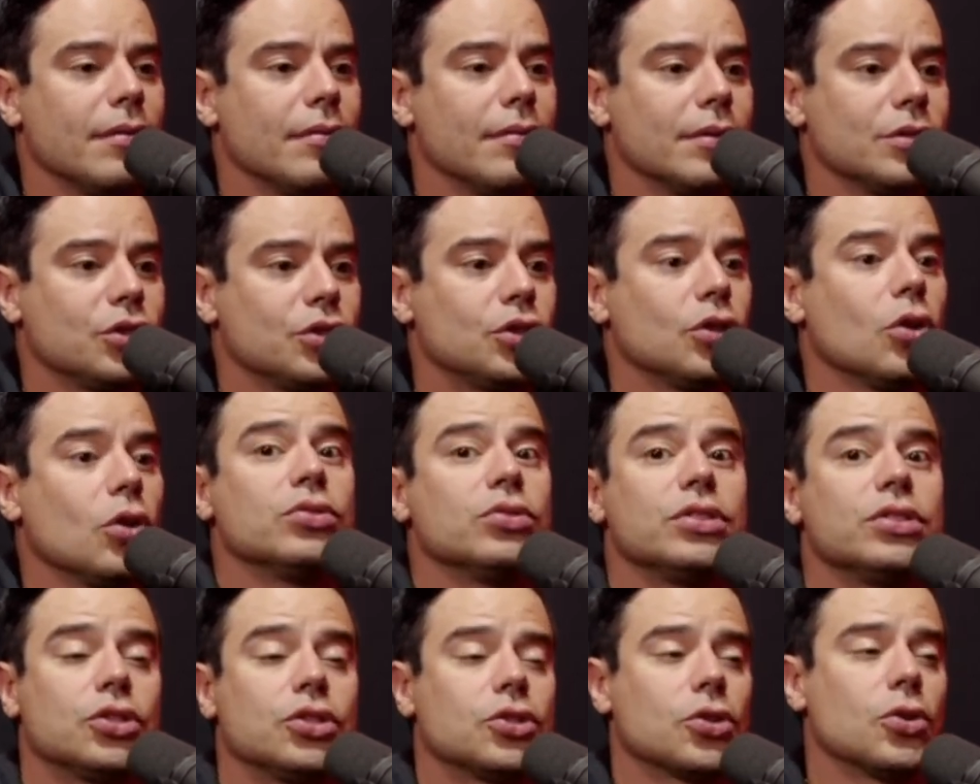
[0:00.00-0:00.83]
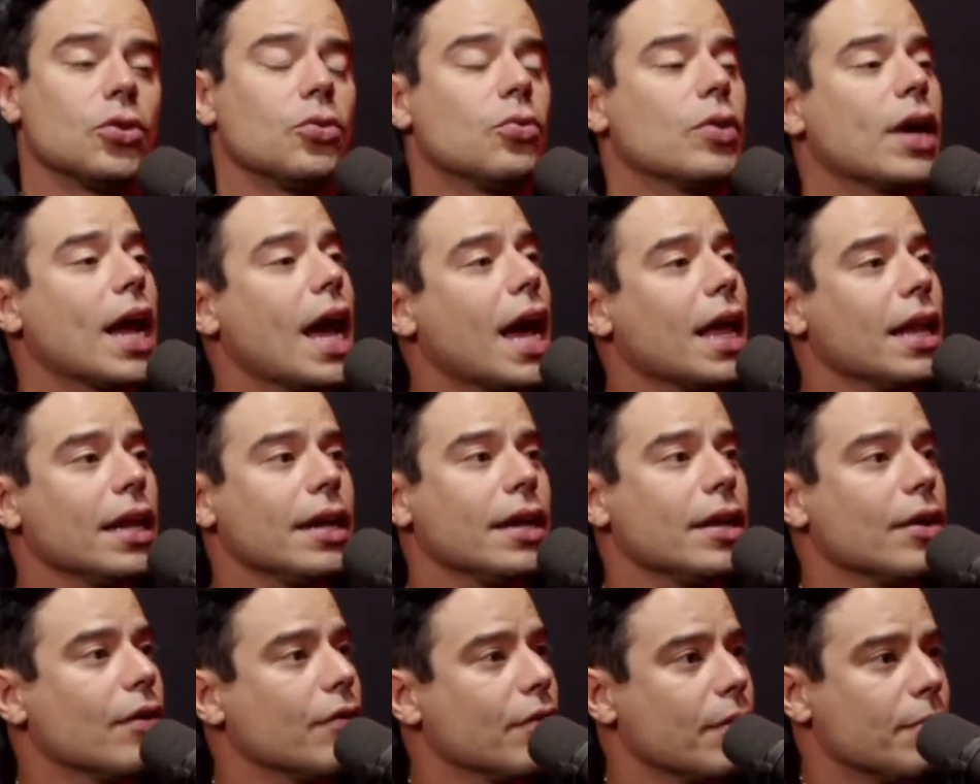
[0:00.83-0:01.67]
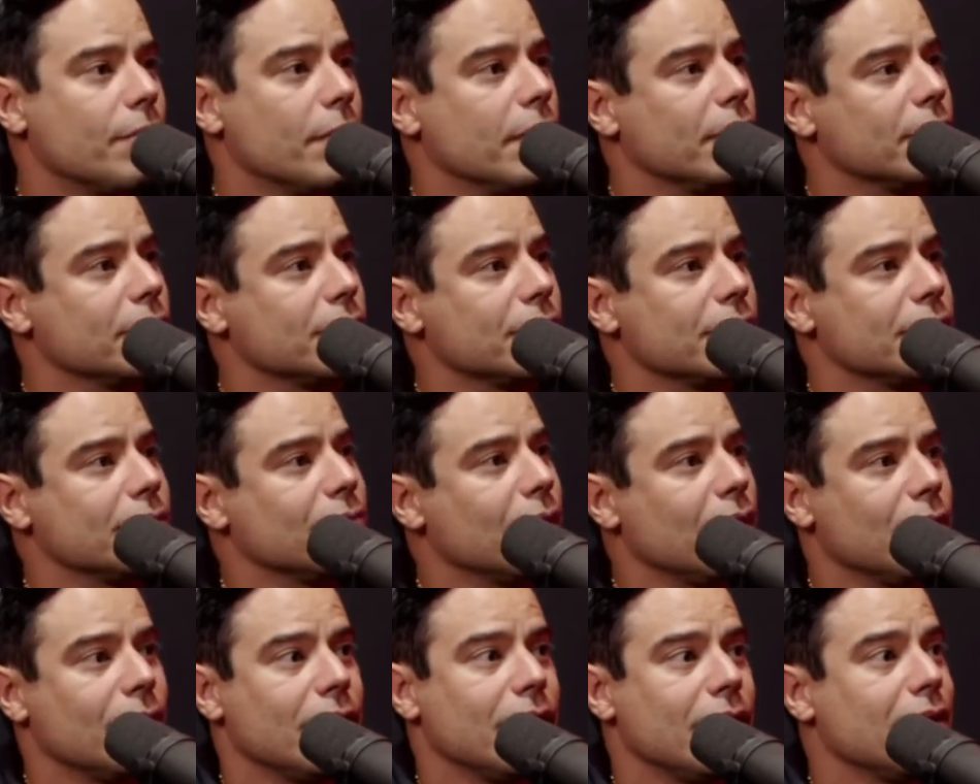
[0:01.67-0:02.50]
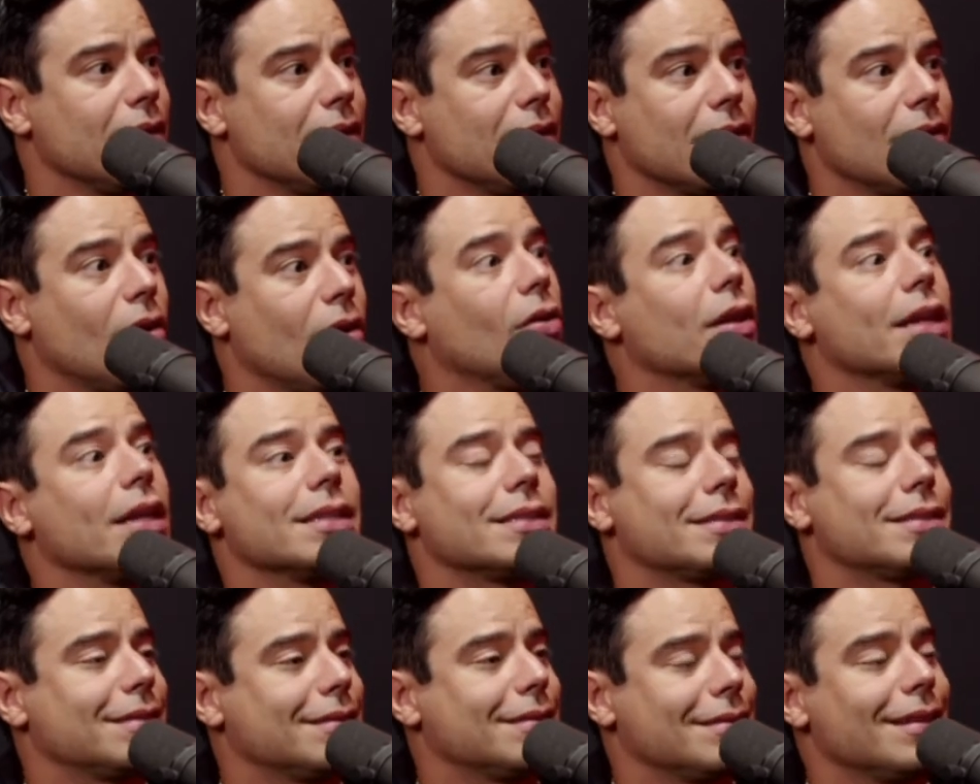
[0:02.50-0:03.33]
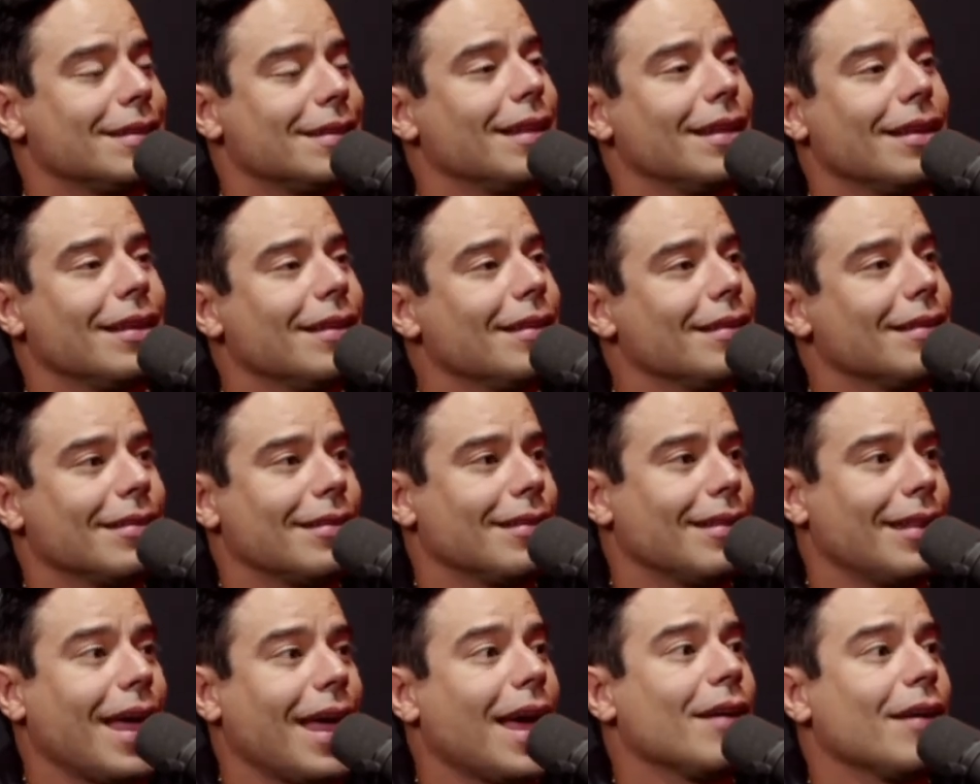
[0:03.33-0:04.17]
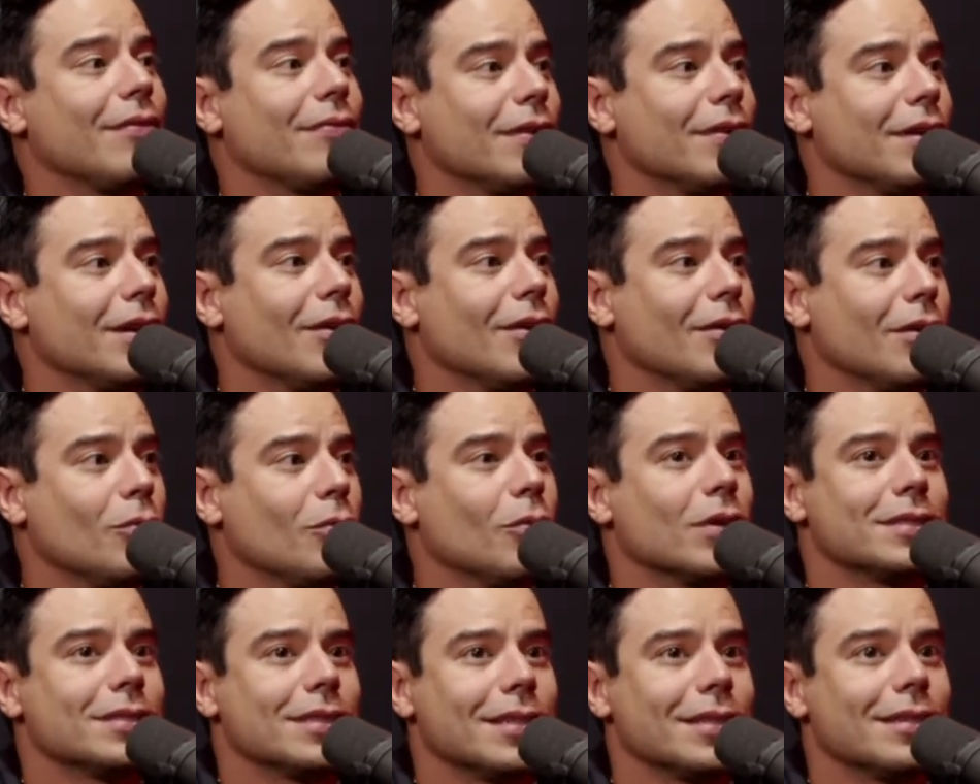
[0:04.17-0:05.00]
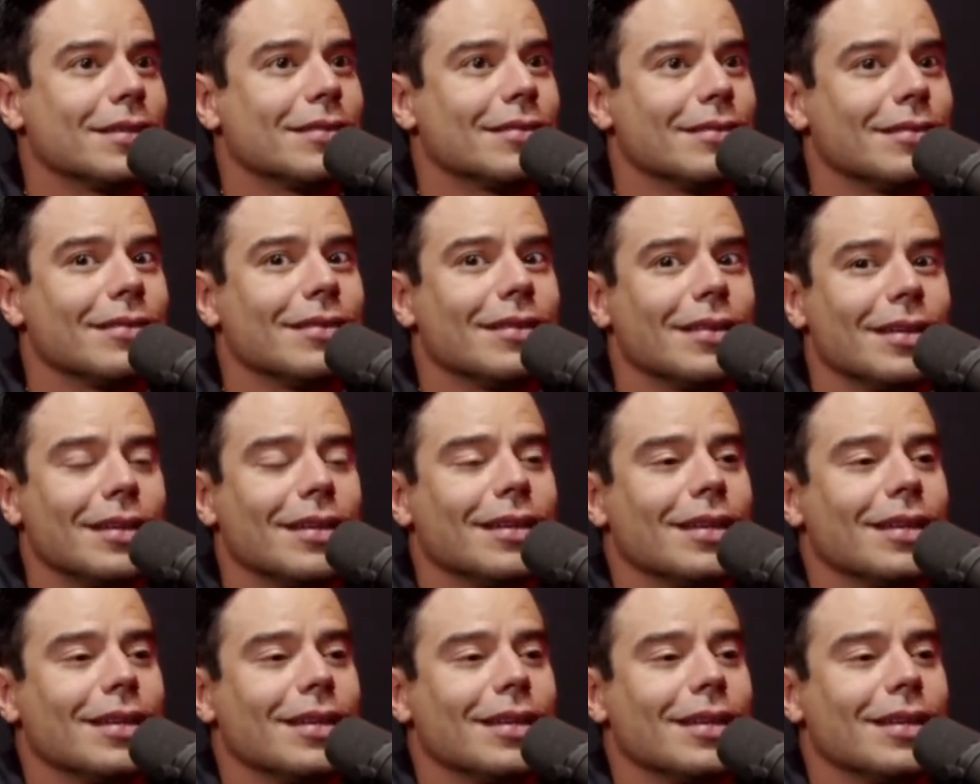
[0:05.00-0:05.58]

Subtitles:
shows the true reality of the person. Maybe all his life, it wasn't.